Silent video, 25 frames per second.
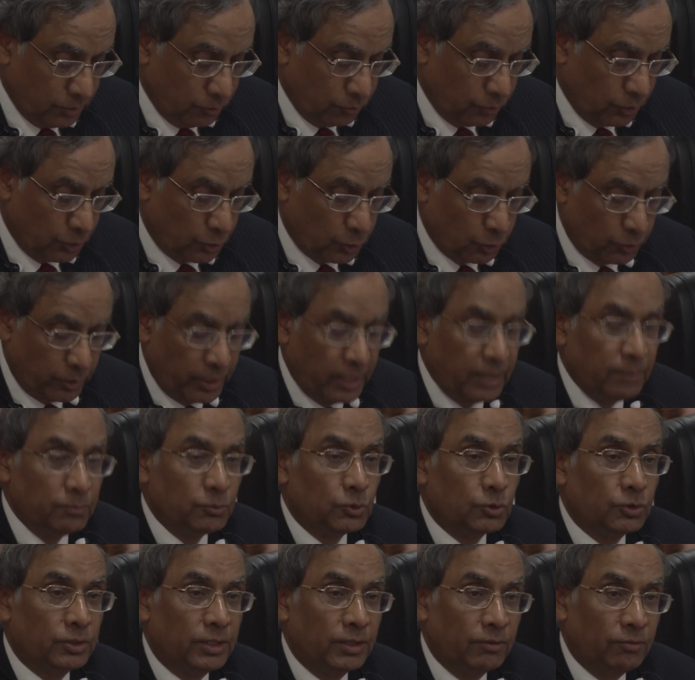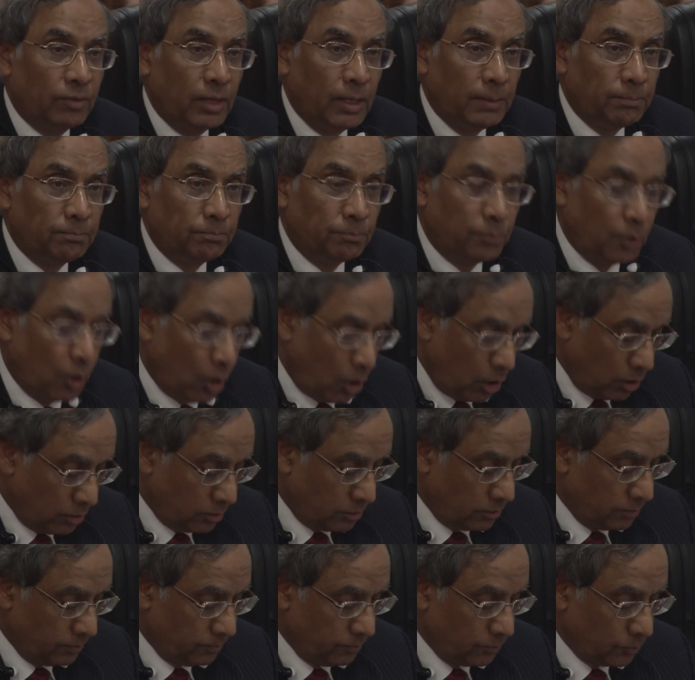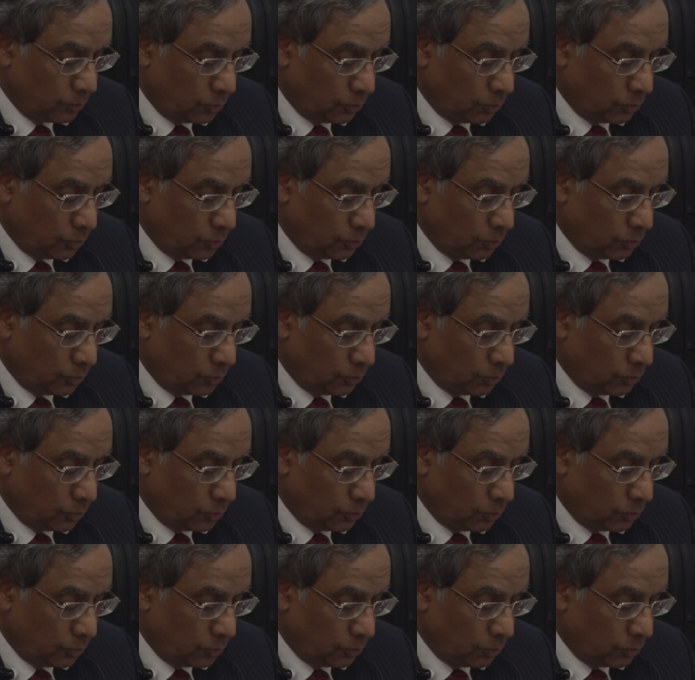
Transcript: We should aim to develop broad